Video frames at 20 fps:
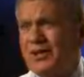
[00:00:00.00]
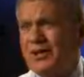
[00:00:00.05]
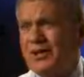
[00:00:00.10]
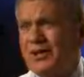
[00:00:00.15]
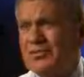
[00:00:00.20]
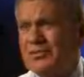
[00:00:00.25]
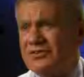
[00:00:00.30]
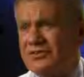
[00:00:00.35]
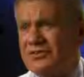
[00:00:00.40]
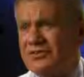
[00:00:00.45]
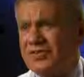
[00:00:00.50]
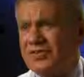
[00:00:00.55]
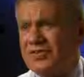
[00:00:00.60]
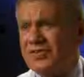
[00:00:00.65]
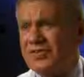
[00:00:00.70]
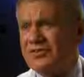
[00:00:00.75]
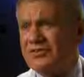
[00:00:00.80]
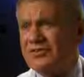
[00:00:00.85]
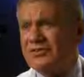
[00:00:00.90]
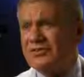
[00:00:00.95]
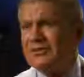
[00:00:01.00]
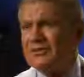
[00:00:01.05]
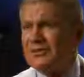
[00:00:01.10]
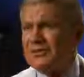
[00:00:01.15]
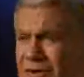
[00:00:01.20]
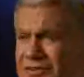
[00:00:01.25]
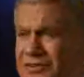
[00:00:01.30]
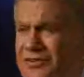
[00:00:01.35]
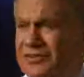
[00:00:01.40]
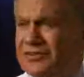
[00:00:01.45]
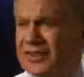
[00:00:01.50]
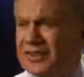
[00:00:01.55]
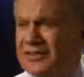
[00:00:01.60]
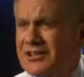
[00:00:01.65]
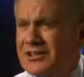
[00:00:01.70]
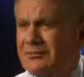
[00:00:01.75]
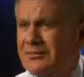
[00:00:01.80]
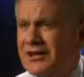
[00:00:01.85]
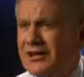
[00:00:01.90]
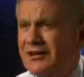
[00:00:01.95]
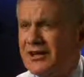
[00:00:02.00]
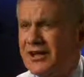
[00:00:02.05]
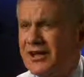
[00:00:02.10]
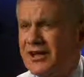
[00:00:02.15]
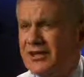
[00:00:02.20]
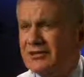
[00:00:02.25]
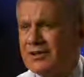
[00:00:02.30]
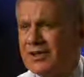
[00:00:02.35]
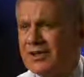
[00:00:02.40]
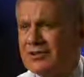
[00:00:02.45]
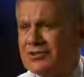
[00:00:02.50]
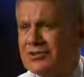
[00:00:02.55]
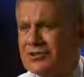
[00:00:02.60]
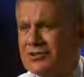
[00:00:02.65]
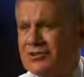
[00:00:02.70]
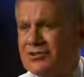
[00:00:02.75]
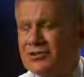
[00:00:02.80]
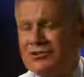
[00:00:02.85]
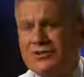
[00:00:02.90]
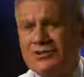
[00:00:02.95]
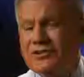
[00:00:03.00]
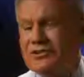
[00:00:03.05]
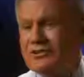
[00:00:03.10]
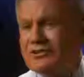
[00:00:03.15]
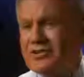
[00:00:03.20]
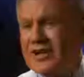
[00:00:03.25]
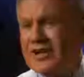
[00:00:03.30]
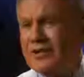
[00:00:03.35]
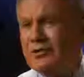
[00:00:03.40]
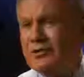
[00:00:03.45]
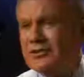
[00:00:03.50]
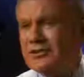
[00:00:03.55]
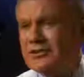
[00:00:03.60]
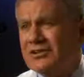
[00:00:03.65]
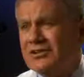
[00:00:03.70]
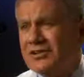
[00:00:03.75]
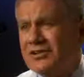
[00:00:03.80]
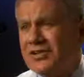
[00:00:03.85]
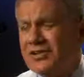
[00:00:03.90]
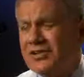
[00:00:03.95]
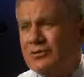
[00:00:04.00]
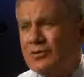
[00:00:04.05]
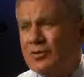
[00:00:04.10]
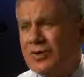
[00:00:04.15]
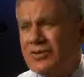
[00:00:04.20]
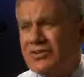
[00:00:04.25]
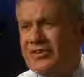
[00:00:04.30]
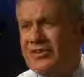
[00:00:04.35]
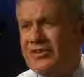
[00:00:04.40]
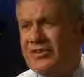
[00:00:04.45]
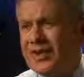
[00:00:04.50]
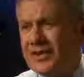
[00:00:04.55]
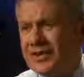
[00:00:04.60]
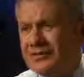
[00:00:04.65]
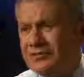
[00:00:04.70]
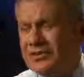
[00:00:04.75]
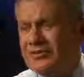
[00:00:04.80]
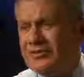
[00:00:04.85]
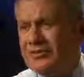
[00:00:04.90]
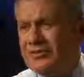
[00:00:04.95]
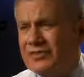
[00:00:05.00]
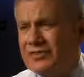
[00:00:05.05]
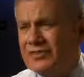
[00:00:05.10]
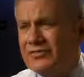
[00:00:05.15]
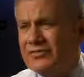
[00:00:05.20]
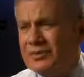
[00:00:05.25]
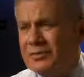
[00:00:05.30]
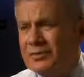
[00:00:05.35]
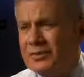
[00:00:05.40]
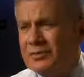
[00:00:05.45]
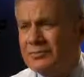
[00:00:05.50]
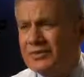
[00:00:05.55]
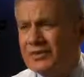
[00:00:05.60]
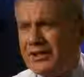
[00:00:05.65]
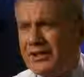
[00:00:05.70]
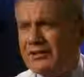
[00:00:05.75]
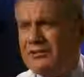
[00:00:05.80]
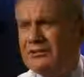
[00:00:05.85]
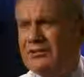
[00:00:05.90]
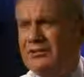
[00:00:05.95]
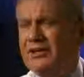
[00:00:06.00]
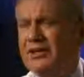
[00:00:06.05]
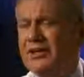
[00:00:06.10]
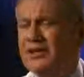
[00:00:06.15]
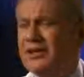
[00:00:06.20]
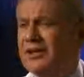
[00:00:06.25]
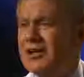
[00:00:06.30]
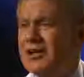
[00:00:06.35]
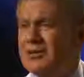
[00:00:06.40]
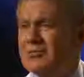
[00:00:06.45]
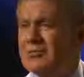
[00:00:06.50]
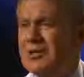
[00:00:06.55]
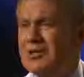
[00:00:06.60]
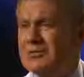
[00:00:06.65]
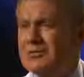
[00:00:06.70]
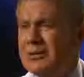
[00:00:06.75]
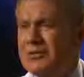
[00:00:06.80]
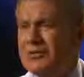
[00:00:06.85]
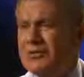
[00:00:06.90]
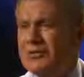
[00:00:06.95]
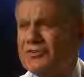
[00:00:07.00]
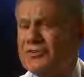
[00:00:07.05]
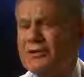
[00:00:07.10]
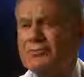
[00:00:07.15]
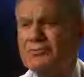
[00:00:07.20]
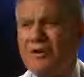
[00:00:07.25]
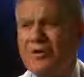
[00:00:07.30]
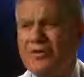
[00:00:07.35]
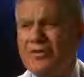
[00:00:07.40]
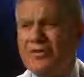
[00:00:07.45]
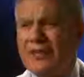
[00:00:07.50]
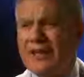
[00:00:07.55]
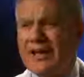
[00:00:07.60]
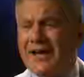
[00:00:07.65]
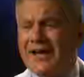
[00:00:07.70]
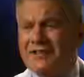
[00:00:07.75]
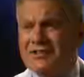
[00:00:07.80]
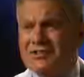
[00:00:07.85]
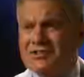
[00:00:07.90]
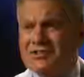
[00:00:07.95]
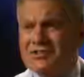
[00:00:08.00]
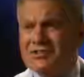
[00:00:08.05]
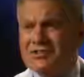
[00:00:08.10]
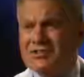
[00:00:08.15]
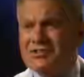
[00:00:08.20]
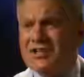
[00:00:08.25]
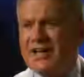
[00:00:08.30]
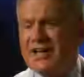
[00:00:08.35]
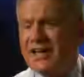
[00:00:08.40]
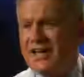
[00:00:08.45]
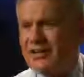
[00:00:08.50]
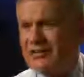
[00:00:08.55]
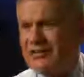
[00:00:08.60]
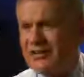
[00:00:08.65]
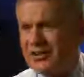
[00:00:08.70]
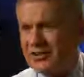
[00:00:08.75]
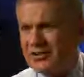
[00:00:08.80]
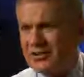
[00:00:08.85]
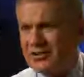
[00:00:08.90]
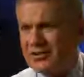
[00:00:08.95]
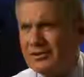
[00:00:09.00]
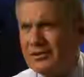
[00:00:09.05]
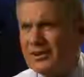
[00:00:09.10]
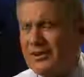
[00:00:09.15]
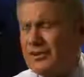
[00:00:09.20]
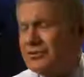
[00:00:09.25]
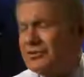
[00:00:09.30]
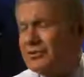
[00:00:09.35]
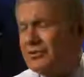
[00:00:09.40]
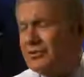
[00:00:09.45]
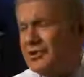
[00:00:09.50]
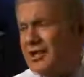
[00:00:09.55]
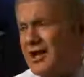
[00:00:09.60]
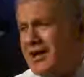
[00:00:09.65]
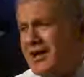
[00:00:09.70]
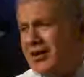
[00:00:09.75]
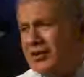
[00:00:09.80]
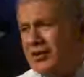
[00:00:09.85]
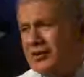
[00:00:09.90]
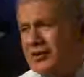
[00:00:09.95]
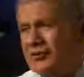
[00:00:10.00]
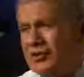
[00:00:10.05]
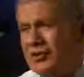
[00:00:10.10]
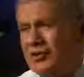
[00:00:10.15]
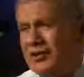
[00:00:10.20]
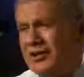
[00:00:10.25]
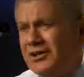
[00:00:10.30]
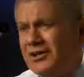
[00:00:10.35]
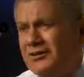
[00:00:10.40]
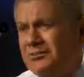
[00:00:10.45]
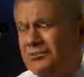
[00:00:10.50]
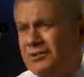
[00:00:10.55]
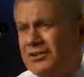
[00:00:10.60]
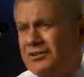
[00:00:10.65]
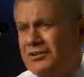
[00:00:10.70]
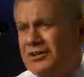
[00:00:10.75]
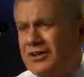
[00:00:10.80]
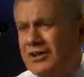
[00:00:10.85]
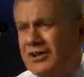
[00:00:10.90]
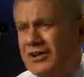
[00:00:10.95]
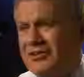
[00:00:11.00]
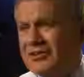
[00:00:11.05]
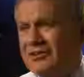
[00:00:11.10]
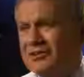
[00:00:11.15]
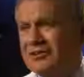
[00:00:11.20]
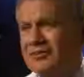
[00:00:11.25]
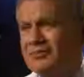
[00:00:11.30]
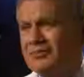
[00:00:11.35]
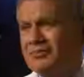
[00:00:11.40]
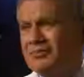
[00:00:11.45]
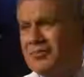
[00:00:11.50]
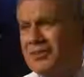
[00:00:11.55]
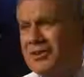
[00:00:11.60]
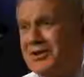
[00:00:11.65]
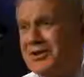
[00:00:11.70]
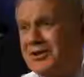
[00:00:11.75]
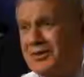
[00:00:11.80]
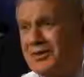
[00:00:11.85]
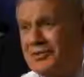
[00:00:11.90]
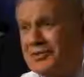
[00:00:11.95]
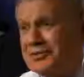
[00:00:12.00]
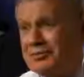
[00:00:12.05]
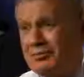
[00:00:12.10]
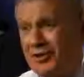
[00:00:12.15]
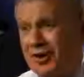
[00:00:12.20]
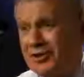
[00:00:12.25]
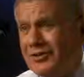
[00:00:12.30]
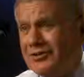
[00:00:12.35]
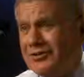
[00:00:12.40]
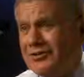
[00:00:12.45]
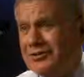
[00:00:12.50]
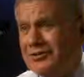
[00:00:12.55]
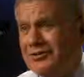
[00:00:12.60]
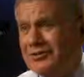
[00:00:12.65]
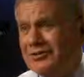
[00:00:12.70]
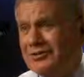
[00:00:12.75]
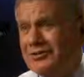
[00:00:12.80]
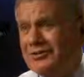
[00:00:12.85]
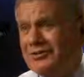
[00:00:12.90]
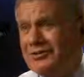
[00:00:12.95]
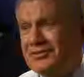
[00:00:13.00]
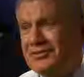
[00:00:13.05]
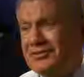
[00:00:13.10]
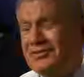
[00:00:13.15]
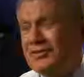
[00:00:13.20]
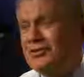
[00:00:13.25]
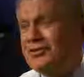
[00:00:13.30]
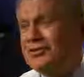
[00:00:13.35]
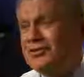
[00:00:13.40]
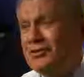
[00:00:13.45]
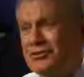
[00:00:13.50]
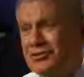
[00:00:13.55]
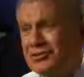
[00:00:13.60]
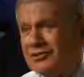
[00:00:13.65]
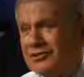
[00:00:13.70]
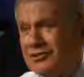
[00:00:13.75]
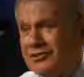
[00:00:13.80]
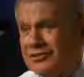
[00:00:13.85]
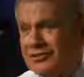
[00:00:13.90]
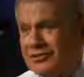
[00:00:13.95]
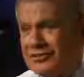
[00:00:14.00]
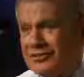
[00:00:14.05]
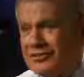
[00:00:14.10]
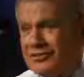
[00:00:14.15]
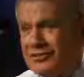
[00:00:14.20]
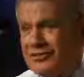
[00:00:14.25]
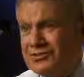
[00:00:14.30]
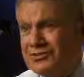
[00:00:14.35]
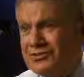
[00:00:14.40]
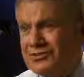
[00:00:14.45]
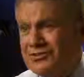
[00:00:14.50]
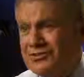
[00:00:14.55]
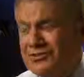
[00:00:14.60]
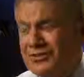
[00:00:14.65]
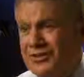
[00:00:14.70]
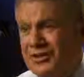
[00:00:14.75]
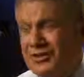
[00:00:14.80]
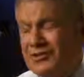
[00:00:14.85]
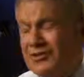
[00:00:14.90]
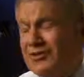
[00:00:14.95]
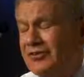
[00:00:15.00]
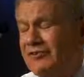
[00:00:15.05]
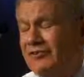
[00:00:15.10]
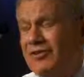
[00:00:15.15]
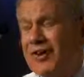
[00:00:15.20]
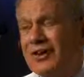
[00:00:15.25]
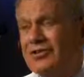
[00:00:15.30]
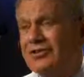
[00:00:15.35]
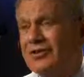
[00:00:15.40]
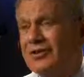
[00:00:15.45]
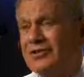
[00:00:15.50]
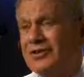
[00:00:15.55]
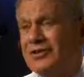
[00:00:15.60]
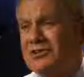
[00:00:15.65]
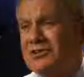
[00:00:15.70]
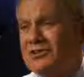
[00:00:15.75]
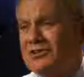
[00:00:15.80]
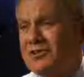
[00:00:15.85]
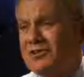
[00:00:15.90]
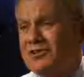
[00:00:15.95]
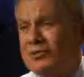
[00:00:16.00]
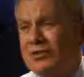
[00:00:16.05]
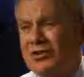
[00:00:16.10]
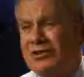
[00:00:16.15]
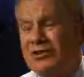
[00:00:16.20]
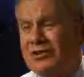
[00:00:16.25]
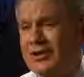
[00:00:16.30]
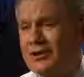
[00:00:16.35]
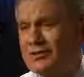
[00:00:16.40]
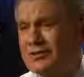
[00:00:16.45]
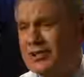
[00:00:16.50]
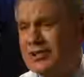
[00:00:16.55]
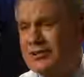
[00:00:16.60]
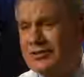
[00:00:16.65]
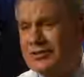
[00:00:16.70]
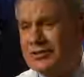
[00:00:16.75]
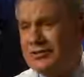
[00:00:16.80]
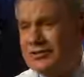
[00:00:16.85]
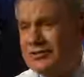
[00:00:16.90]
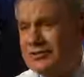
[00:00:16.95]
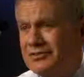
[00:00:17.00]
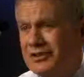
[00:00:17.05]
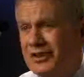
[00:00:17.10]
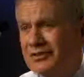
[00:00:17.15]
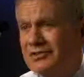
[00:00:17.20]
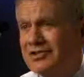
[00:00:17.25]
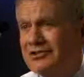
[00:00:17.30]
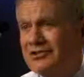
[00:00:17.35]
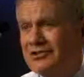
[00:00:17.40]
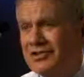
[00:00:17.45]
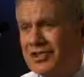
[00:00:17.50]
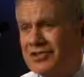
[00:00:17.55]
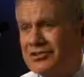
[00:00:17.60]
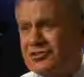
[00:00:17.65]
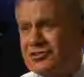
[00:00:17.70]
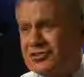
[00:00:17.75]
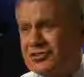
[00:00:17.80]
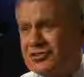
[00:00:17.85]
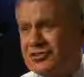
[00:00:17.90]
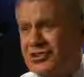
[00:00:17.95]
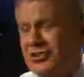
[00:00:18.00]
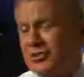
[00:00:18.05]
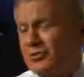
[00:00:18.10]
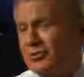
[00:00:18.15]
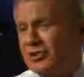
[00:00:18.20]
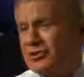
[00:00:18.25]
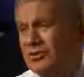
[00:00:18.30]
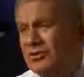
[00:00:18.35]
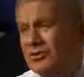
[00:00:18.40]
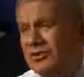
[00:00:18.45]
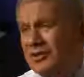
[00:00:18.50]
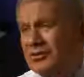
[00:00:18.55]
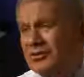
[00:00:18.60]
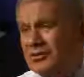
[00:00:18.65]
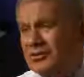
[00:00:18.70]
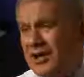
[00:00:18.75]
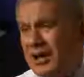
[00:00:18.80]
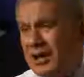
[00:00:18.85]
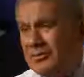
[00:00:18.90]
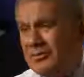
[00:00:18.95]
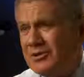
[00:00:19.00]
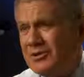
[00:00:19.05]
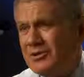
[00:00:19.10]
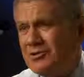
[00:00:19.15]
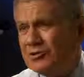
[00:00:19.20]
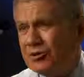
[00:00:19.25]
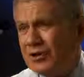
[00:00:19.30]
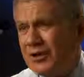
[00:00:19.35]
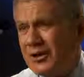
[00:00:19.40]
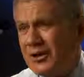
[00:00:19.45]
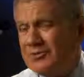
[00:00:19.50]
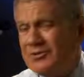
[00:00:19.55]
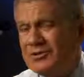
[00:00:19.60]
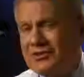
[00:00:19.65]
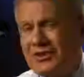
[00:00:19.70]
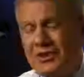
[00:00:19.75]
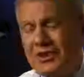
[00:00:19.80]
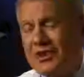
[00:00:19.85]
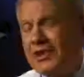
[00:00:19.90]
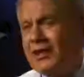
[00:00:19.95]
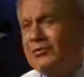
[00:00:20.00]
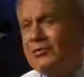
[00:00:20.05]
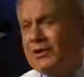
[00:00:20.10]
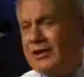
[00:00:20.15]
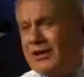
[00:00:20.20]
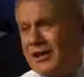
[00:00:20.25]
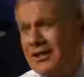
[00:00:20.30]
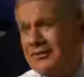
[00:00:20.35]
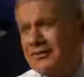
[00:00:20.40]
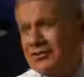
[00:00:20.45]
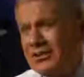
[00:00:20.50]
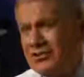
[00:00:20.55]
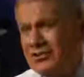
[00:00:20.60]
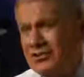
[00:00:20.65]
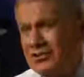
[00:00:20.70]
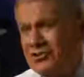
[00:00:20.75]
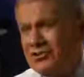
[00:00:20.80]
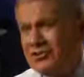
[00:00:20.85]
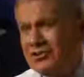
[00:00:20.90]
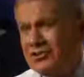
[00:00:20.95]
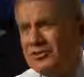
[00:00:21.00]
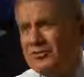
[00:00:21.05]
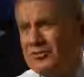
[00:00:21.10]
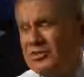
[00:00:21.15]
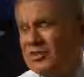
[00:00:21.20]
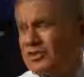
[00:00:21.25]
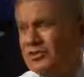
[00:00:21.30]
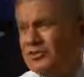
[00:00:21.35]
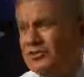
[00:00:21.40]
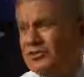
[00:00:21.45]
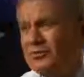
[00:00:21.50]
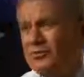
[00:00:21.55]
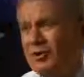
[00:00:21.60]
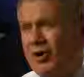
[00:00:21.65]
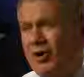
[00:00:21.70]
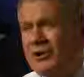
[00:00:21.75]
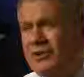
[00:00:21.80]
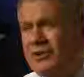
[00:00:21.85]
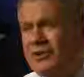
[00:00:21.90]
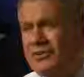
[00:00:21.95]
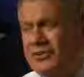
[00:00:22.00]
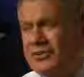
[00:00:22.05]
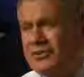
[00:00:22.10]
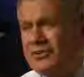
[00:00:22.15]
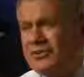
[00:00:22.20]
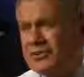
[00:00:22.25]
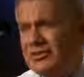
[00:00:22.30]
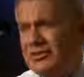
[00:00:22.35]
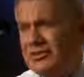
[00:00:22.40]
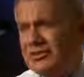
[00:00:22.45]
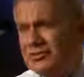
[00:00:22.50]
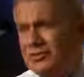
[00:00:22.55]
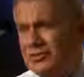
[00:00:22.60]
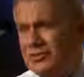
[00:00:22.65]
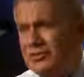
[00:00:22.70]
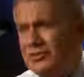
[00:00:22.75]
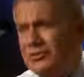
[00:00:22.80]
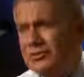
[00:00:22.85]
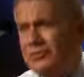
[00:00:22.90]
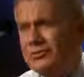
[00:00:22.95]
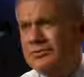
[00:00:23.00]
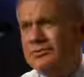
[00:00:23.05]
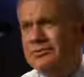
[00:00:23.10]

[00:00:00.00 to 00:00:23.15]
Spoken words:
as it stands. What's exciting about cataract surgery is now we can go ahead with the advent of these new implants and make people see both at distance and near. So now, if you go ahead and put together, the small incisions, the sutureless incisions, the fact that we do this with no needles, no injection, we do it under topical drops, and we have in addition these new